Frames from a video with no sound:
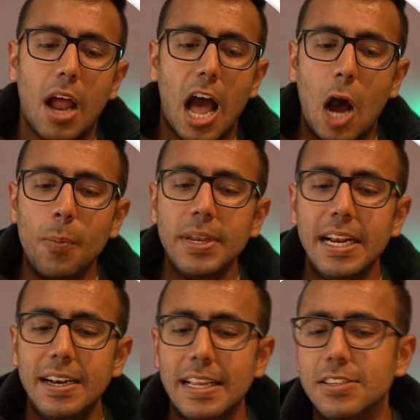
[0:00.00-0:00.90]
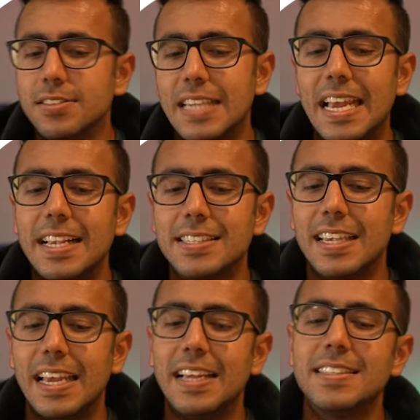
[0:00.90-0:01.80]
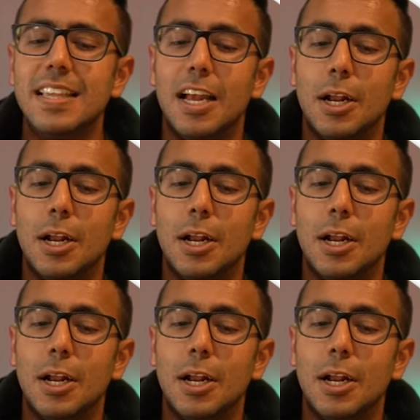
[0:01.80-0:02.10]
how many integers x is